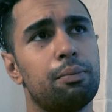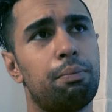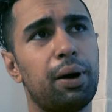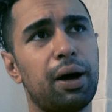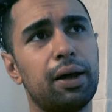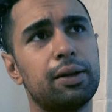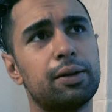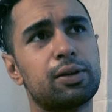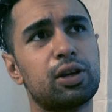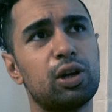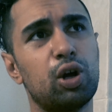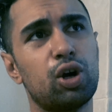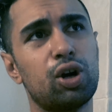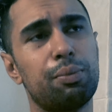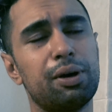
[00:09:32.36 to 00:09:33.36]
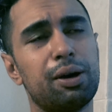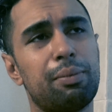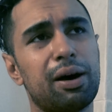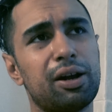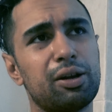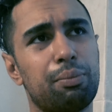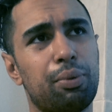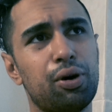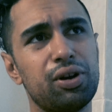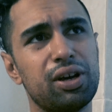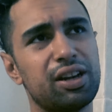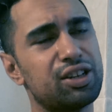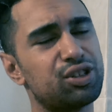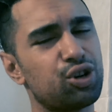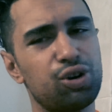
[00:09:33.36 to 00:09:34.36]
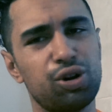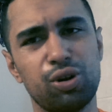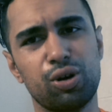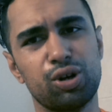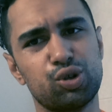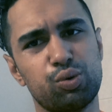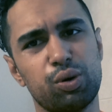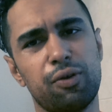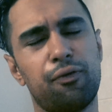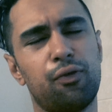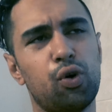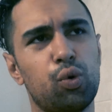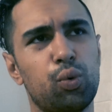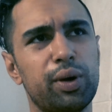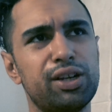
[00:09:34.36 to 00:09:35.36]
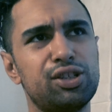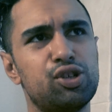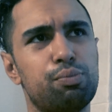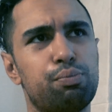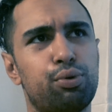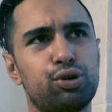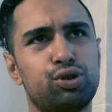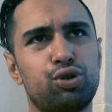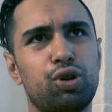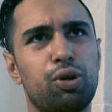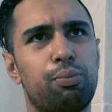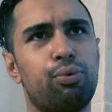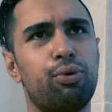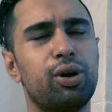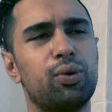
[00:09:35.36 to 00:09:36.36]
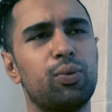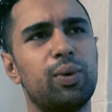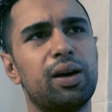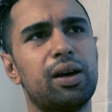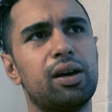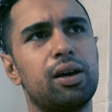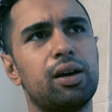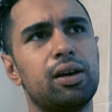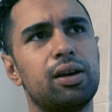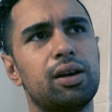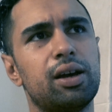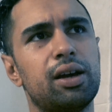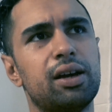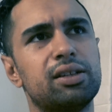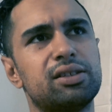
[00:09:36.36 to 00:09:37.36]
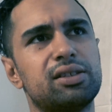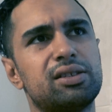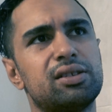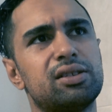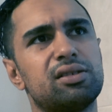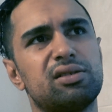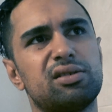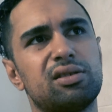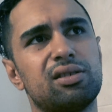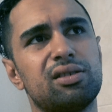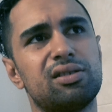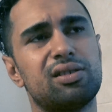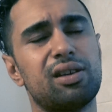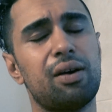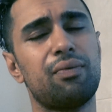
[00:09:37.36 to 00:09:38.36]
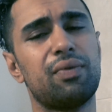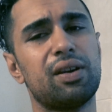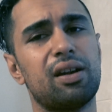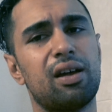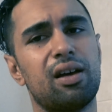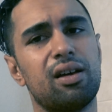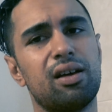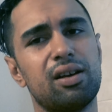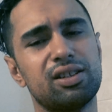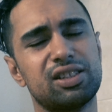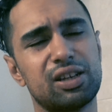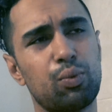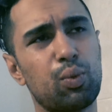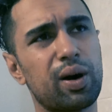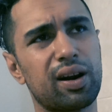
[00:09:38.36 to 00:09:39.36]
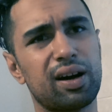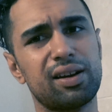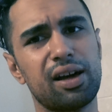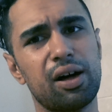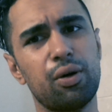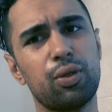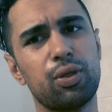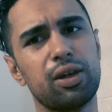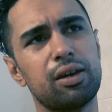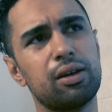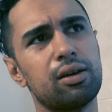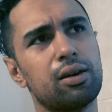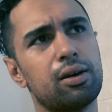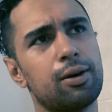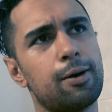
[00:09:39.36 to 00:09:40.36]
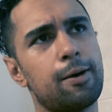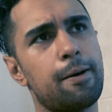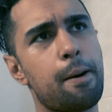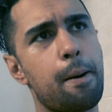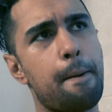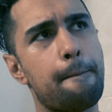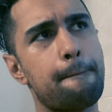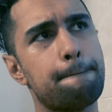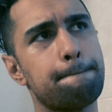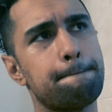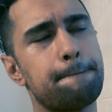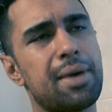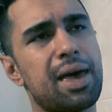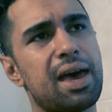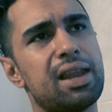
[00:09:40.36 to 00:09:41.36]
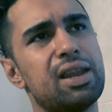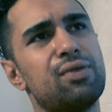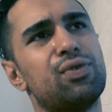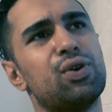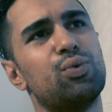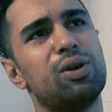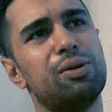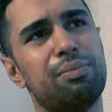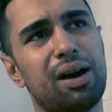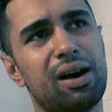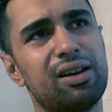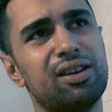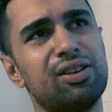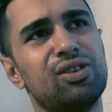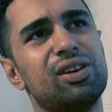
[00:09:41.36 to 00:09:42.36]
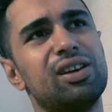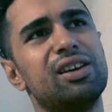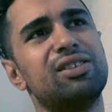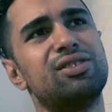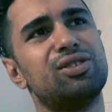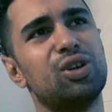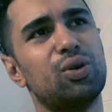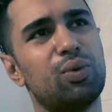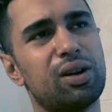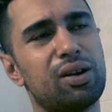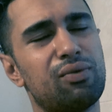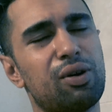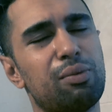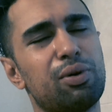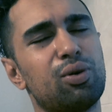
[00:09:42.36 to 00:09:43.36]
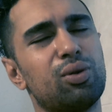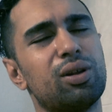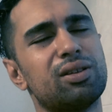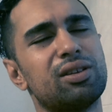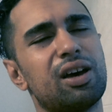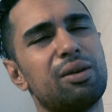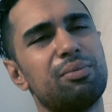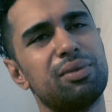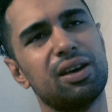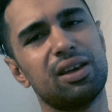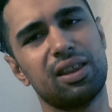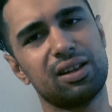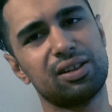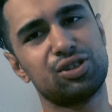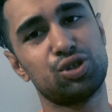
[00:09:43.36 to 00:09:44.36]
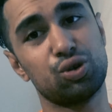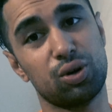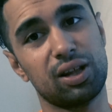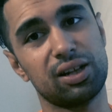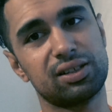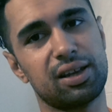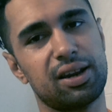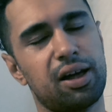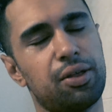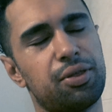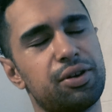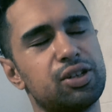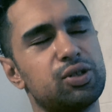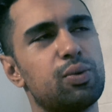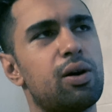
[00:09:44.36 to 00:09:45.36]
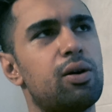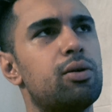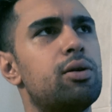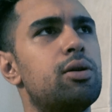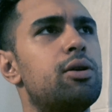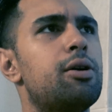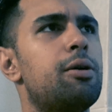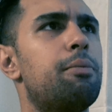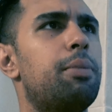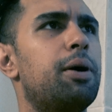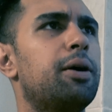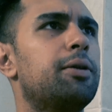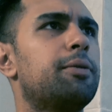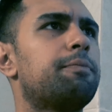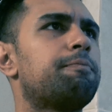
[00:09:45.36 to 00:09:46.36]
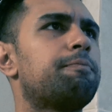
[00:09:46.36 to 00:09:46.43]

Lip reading: but you learn a bit about your body, and it's only those real 4 weeks you push to the point where it's tough and somewhat unhealthy. And if you rebound and you eat till you want to vomit all the time, that's unhealthy as well. But